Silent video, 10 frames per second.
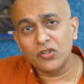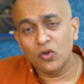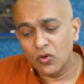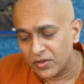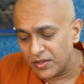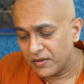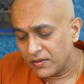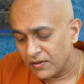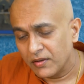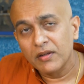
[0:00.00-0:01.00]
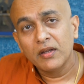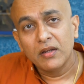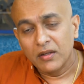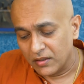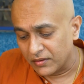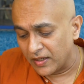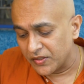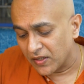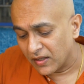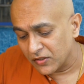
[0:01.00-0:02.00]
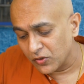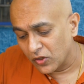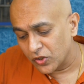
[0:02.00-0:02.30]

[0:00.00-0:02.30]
it's cooked in the thecha, there's